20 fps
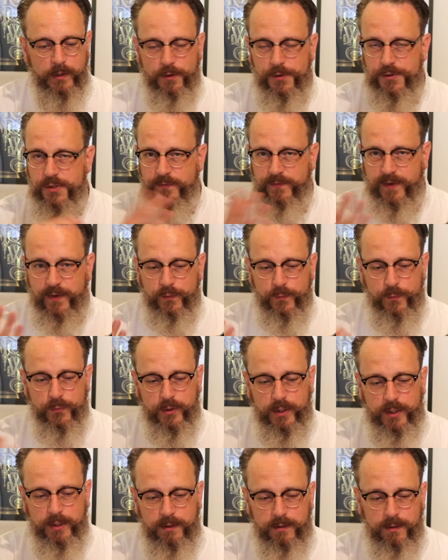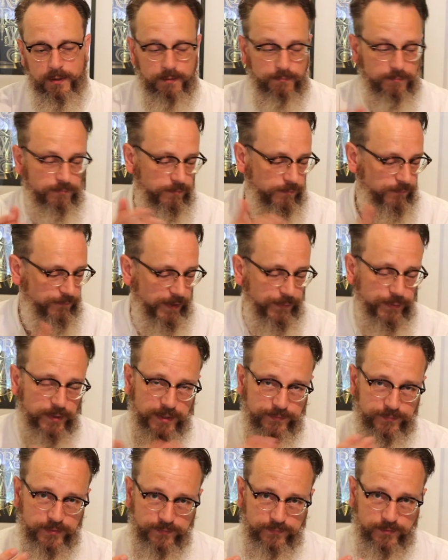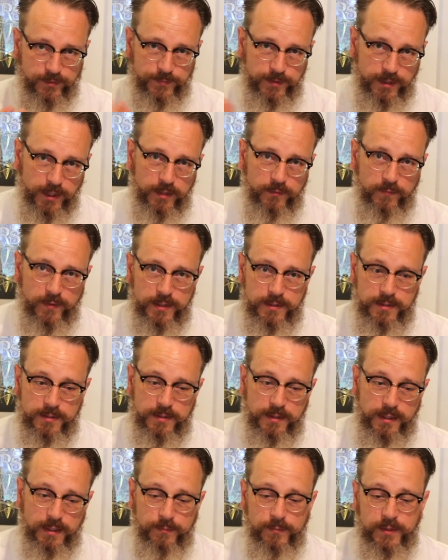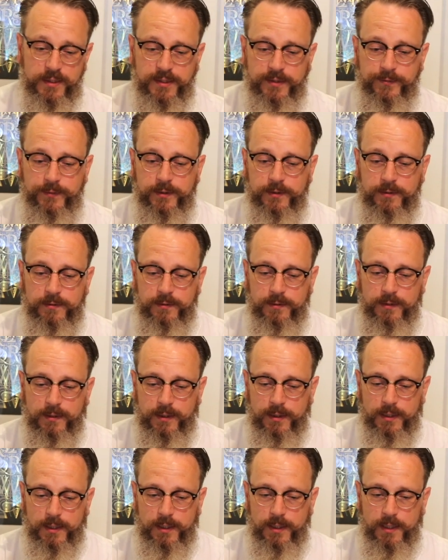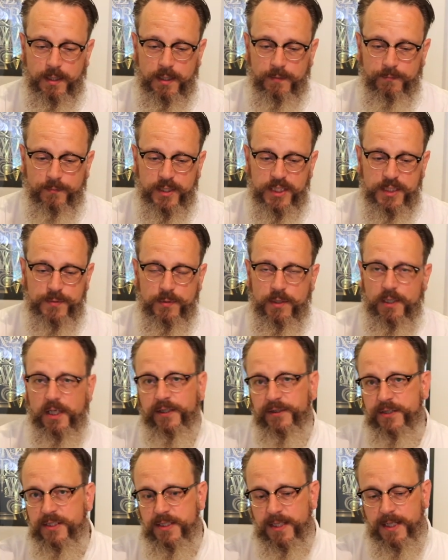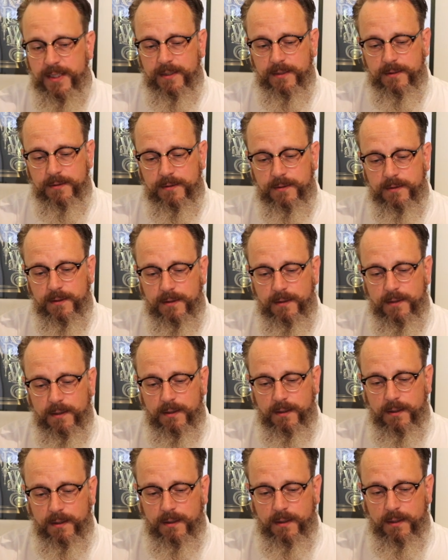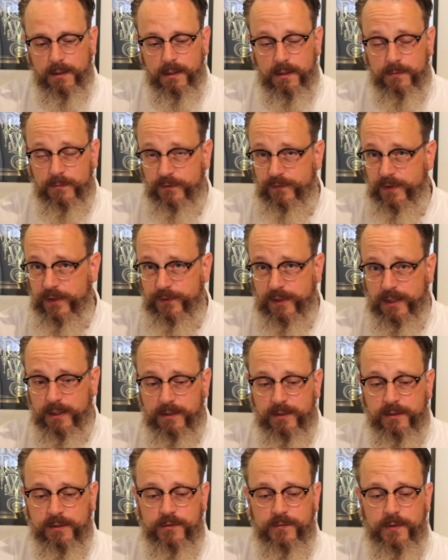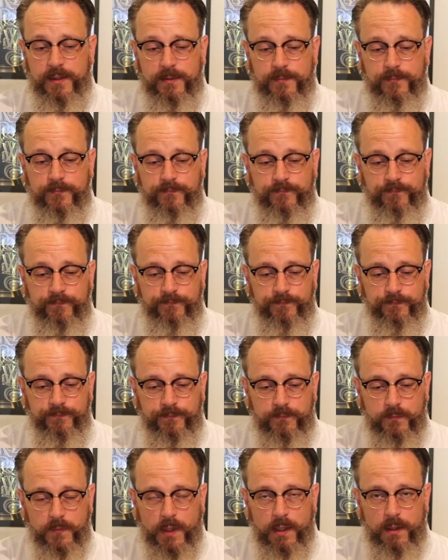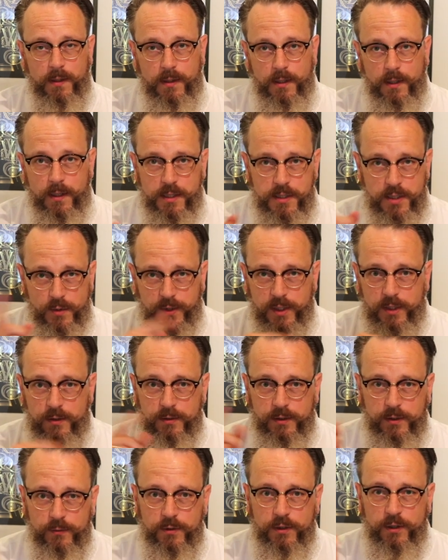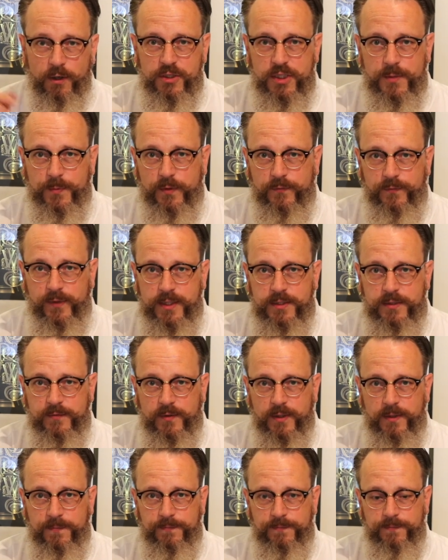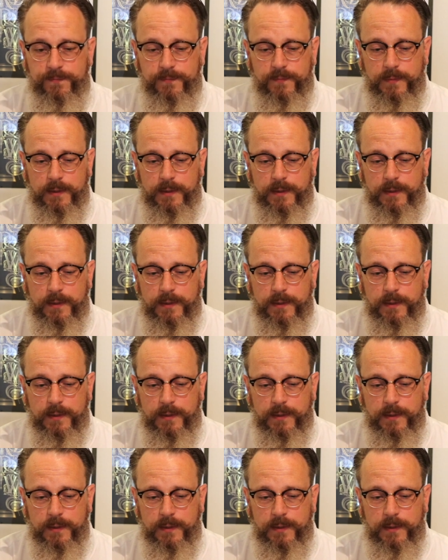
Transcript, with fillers: also very pretty, uh, very different from the other ones in material. Much more understated, uh, but very elegant as well. So we do a close-up of each of them.